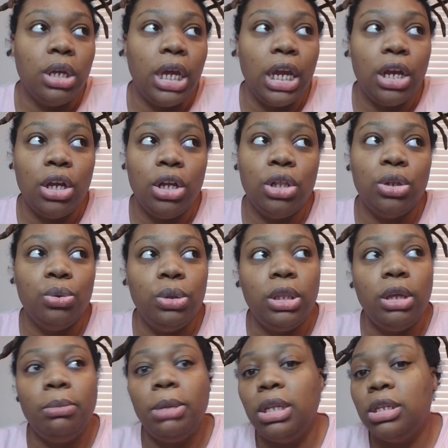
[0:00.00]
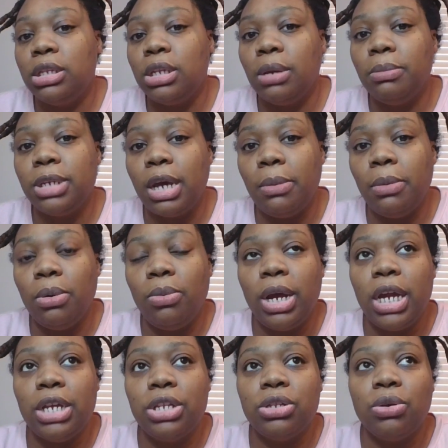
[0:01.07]
include them in some type of
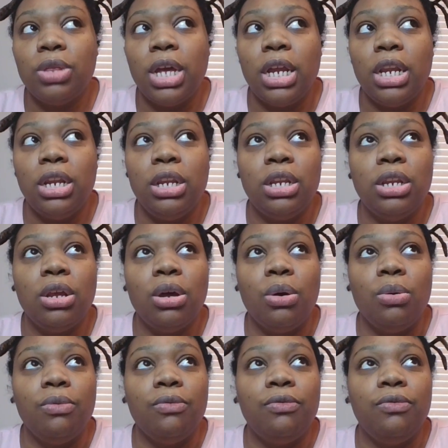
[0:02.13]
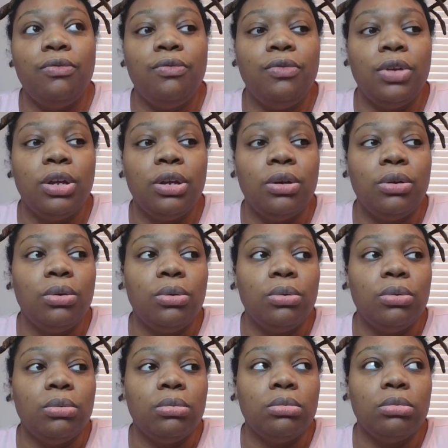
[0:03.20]
way so they don't
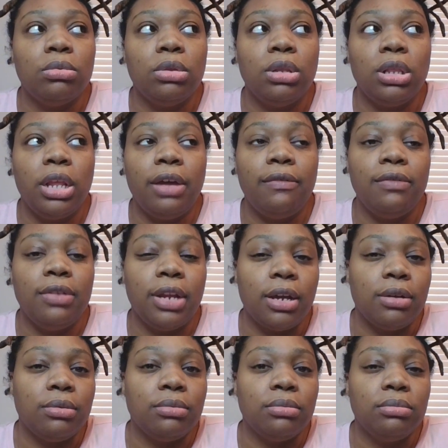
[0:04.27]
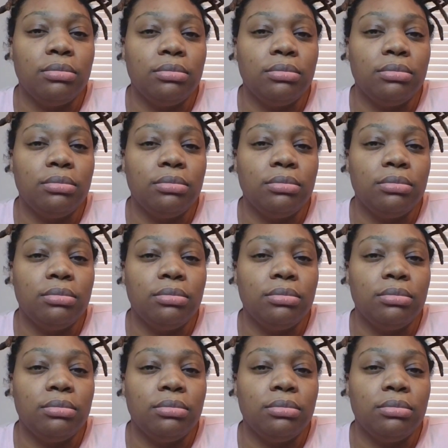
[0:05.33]
feel left out?